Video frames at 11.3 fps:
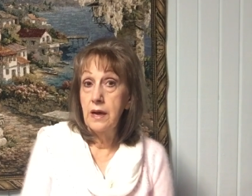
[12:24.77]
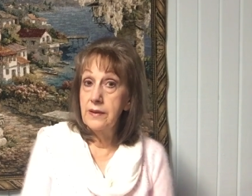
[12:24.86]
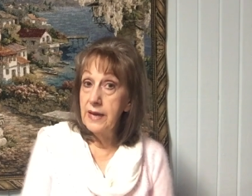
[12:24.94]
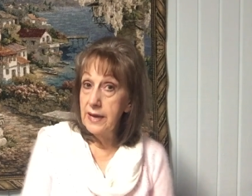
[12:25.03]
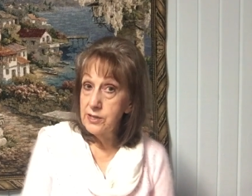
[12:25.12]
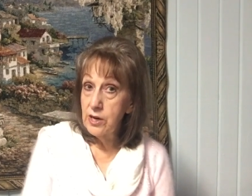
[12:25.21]
and
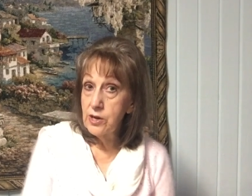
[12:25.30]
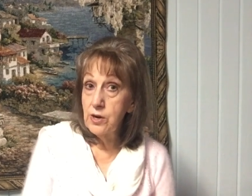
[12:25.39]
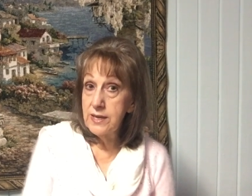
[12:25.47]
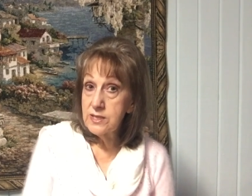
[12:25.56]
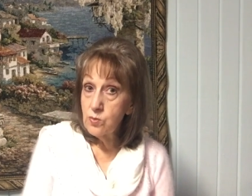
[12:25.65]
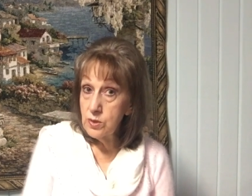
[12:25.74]
the
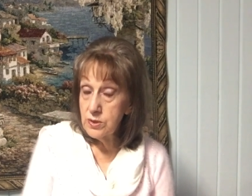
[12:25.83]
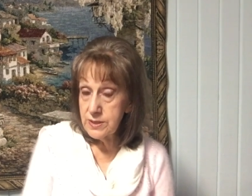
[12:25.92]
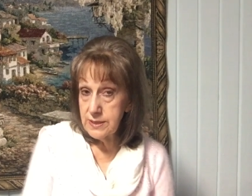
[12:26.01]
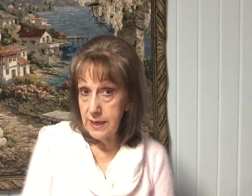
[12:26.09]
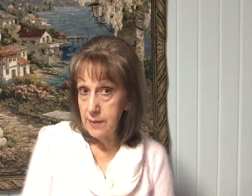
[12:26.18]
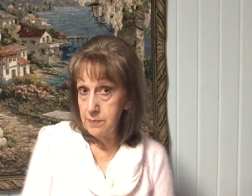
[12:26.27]
Antichrist will
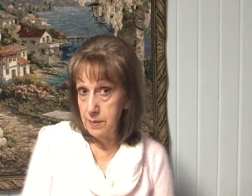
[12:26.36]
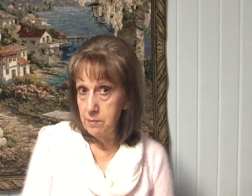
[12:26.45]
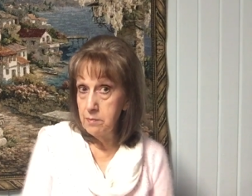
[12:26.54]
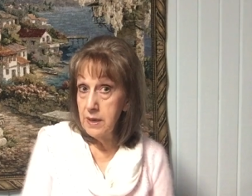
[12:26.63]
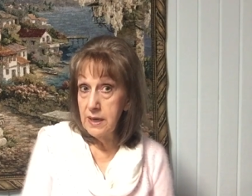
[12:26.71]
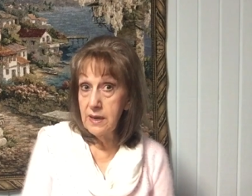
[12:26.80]
set up
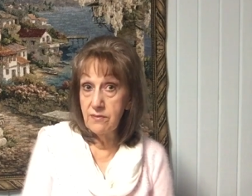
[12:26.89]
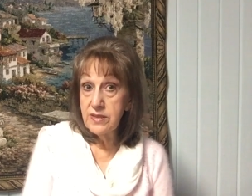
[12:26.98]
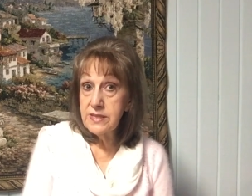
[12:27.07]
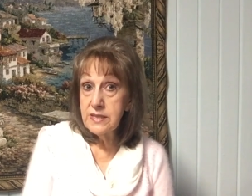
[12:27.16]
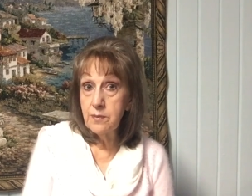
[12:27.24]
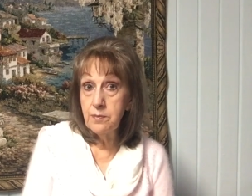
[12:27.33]
in many of the
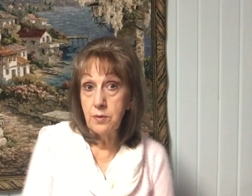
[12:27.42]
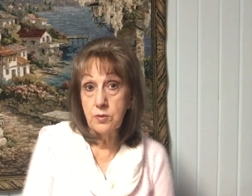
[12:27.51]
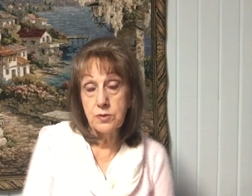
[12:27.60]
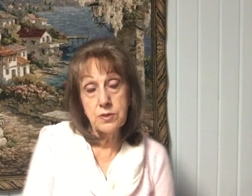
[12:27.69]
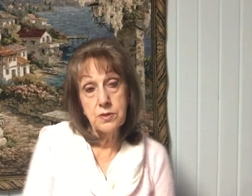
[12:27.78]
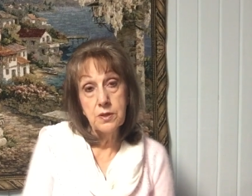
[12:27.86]

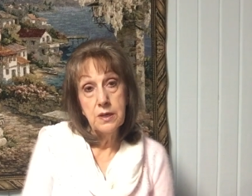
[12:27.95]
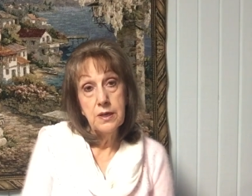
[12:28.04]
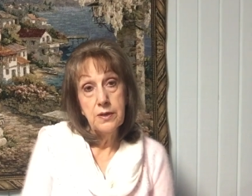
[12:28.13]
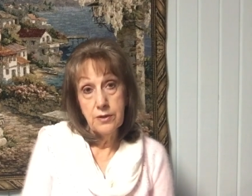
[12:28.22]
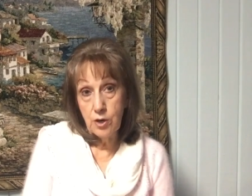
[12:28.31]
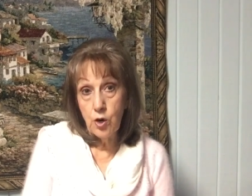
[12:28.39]
temples
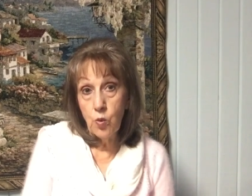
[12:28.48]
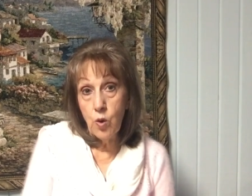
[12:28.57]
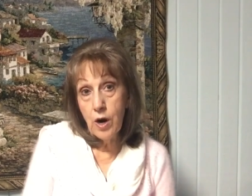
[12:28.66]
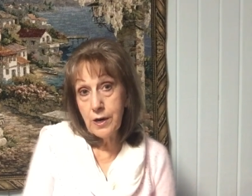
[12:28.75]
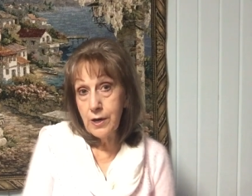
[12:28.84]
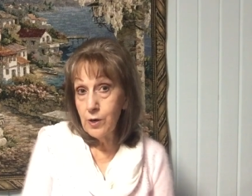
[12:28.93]
that are
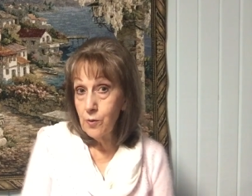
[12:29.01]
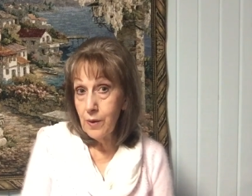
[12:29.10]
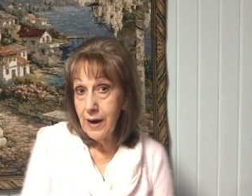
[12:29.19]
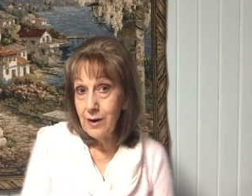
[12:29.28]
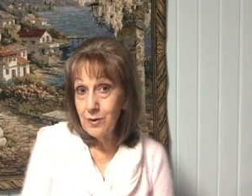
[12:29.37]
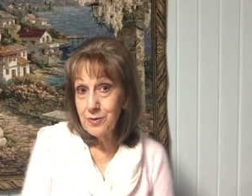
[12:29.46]
walking
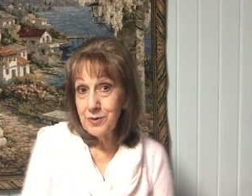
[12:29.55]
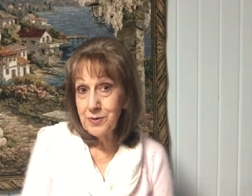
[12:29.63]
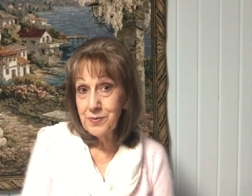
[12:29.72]
around.